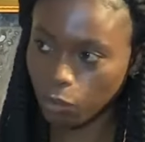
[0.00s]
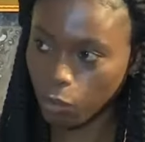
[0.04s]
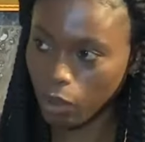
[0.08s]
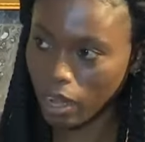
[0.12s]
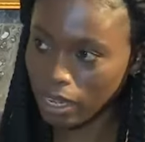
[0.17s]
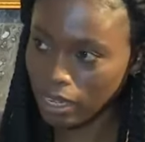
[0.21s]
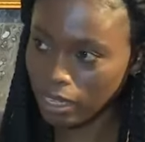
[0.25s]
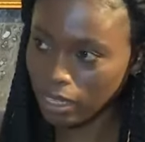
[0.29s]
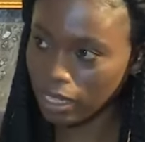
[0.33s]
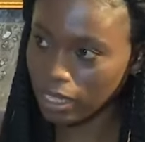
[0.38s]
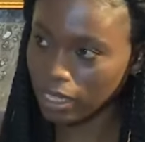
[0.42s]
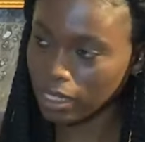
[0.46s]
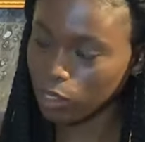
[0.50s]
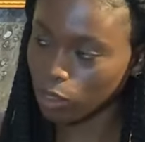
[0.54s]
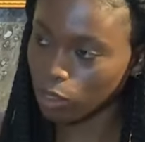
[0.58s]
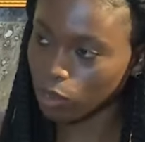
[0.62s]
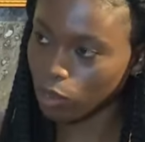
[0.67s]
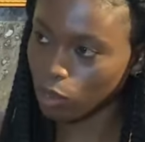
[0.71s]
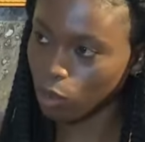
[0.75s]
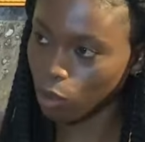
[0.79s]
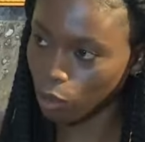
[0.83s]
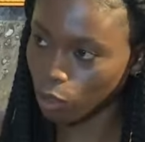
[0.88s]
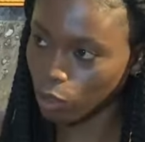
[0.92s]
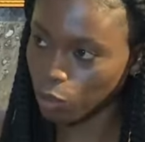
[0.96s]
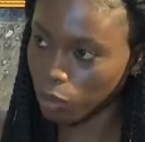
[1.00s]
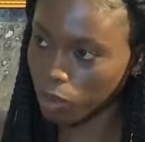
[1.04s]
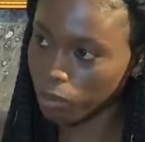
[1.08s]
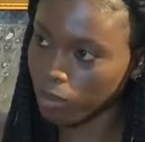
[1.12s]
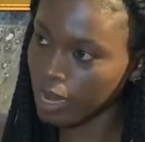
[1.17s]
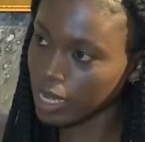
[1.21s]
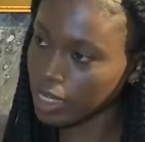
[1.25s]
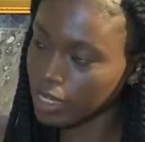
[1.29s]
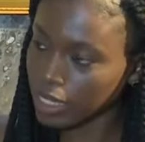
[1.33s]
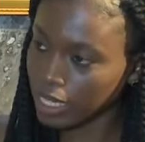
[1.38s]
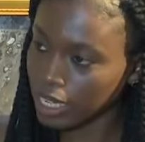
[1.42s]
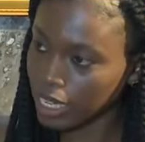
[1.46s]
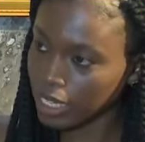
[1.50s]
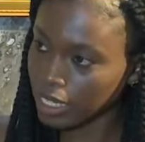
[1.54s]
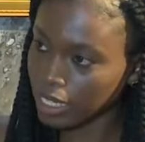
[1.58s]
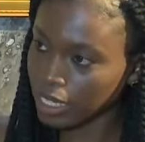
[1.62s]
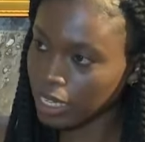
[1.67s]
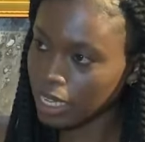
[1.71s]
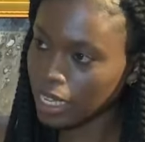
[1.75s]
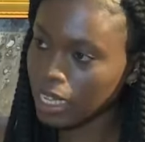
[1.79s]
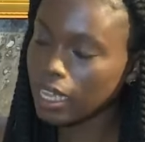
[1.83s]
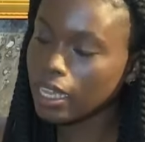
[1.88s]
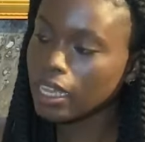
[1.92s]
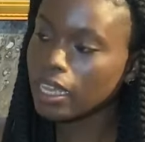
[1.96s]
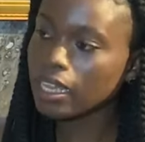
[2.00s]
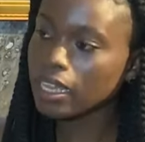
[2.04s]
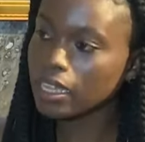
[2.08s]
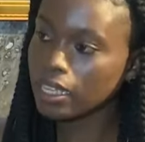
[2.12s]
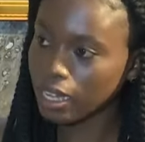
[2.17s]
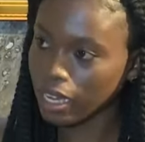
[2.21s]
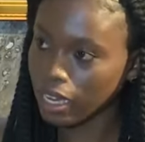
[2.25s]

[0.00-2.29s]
one that goes with my skin? Of course.